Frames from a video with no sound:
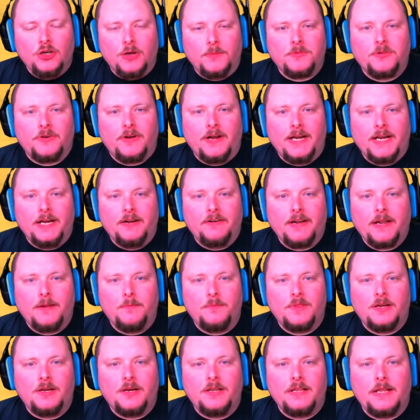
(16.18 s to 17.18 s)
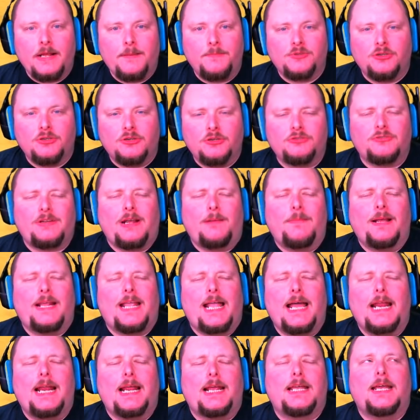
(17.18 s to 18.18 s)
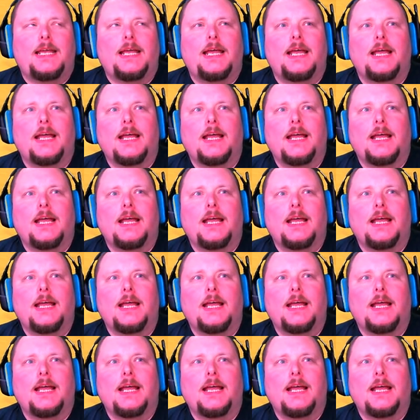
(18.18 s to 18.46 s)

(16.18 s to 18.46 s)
the Great here again with another episode of Scrap Mechanic.